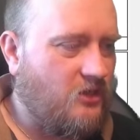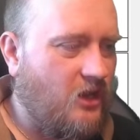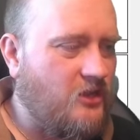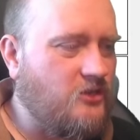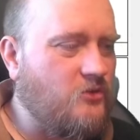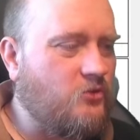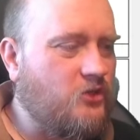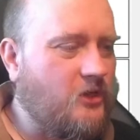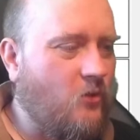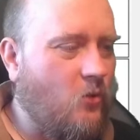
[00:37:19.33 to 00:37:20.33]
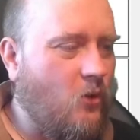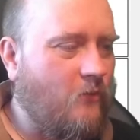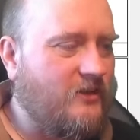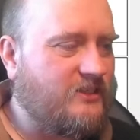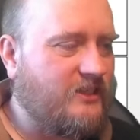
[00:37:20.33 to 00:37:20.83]
I usually
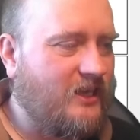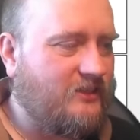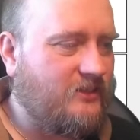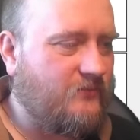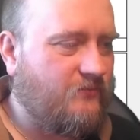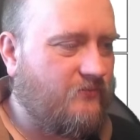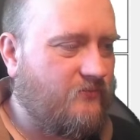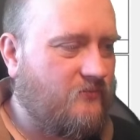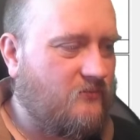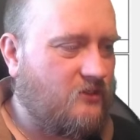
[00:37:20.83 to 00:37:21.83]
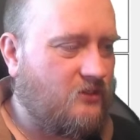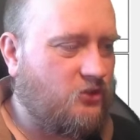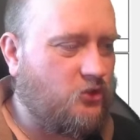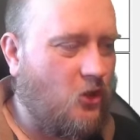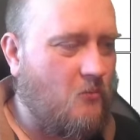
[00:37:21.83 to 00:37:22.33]
always get
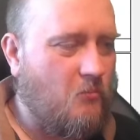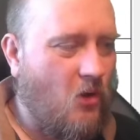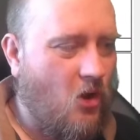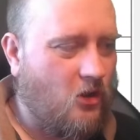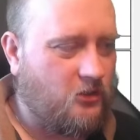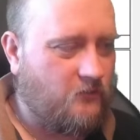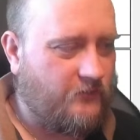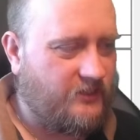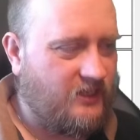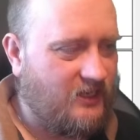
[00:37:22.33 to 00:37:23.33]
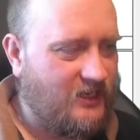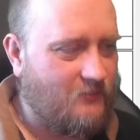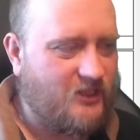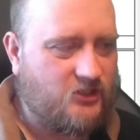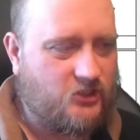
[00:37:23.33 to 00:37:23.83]
some part of it a little
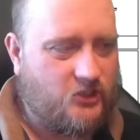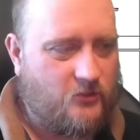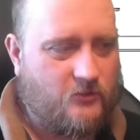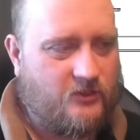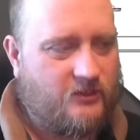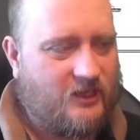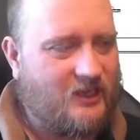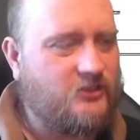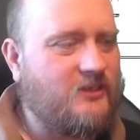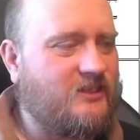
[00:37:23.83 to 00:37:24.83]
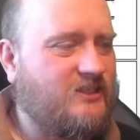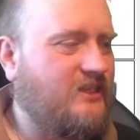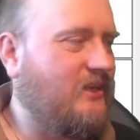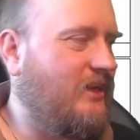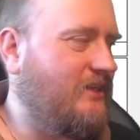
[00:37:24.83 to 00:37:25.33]
bit skewed. As you can see
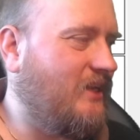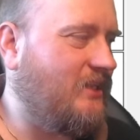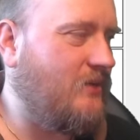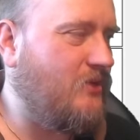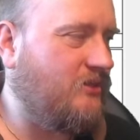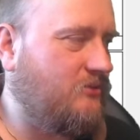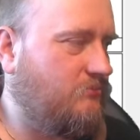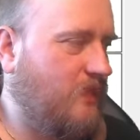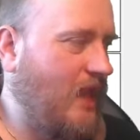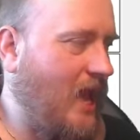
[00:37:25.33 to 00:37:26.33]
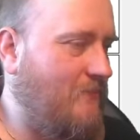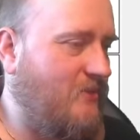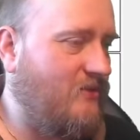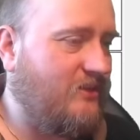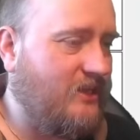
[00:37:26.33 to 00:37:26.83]
like that. I'm not happy
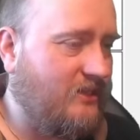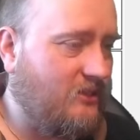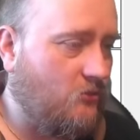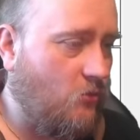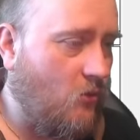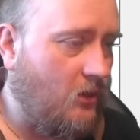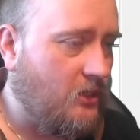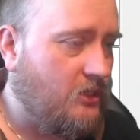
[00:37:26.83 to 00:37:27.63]
with that at all.